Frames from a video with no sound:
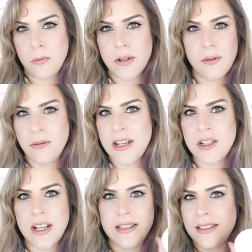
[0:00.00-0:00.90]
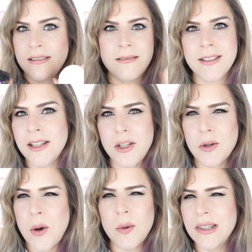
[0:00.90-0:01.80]
When you finish it, you
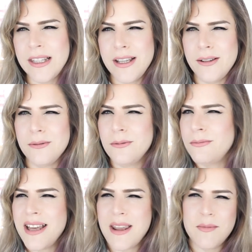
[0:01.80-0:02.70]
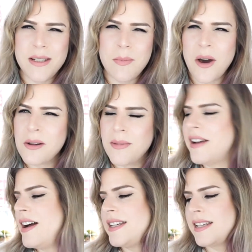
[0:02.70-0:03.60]
don't leave an empty bottle
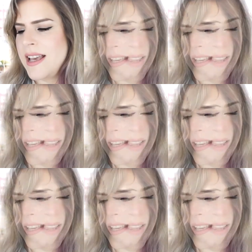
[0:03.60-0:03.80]
behind.